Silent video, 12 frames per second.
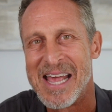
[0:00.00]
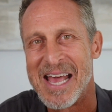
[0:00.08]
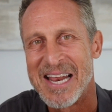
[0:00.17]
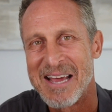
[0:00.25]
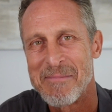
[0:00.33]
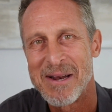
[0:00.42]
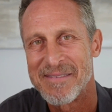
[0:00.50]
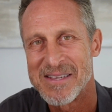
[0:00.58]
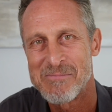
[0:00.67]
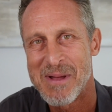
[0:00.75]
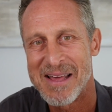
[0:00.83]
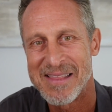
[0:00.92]
And I've been on this
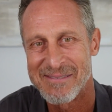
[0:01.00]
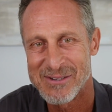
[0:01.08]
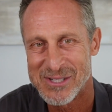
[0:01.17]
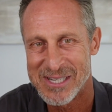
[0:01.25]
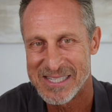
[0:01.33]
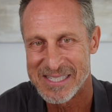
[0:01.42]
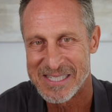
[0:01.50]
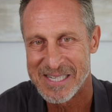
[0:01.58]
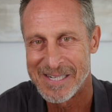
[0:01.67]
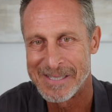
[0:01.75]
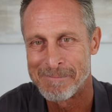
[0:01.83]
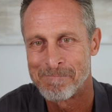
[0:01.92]
path ever since.
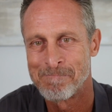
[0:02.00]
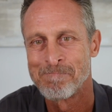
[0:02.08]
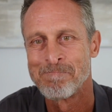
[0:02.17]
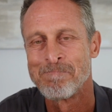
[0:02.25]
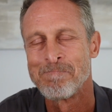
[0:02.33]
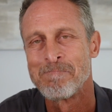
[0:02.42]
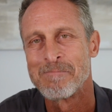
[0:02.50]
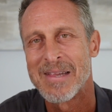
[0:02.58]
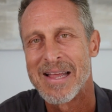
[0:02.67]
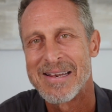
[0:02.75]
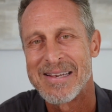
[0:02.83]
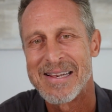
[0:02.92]

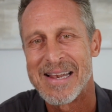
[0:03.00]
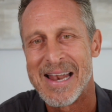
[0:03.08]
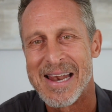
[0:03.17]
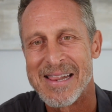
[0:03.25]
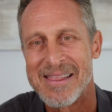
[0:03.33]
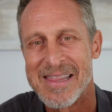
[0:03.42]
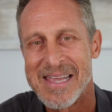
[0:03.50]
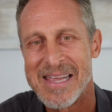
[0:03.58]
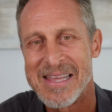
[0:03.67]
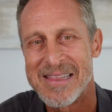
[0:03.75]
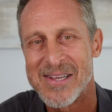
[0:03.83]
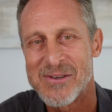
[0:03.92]
And
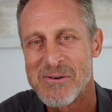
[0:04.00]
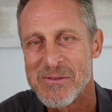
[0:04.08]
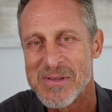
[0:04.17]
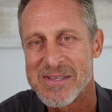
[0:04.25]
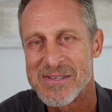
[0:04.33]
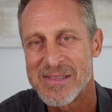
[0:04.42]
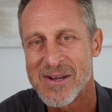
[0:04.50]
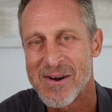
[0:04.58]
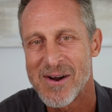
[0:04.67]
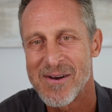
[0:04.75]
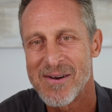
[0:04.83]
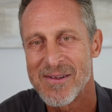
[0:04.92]
the truth is that there
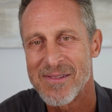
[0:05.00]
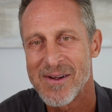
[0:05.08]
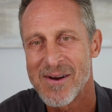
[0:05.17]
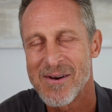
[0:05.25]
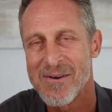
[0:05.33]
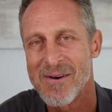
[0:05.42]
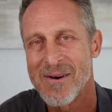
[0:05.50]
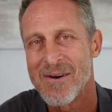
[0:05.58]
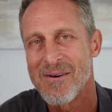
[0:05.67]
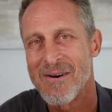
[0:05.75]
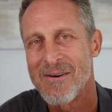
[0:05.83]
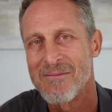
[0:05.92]

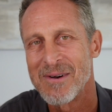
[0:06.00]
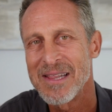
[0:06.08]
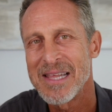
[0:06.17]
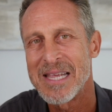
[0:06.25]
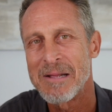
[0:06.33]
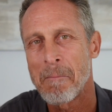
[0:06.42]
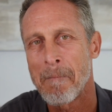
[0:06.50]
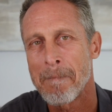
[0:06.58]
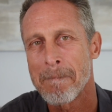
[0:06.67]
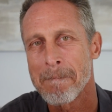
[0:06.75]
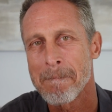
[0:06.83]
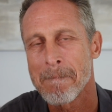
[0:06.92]
are really
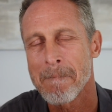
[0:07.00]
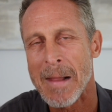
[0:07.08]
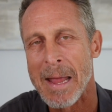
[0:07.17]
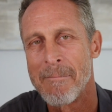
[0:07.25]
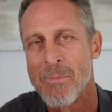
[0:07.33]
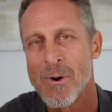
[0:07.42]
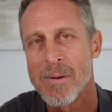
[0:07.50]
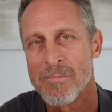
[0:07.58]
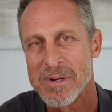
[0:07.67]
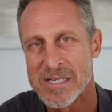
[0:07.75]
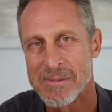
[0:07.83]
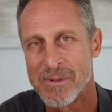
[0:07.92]
important
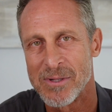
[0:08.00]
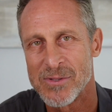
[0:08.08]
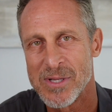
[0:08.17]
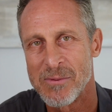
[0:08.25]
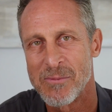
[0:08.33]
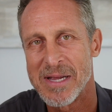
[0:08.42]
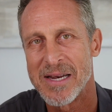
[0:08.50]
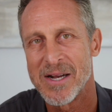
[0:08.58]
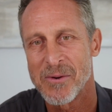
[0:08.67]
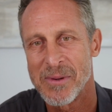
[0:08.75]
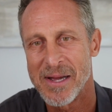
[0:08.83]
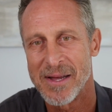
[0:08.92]
principles that we can
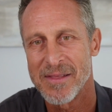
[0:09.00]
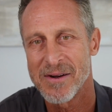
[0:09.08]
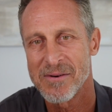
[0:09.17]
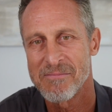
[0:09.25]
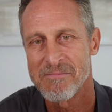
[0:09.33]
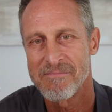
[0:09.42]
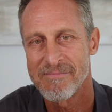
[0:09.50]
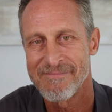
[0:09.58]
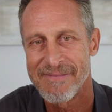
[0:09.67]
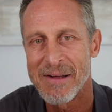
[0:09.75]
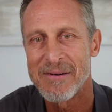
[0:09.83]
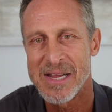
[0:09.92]
agree on that are
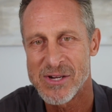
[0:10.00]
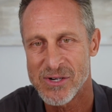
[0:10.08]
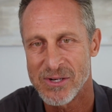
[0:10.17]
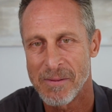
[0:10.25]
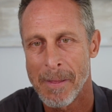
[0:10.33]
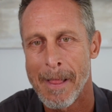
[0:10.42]
foundational.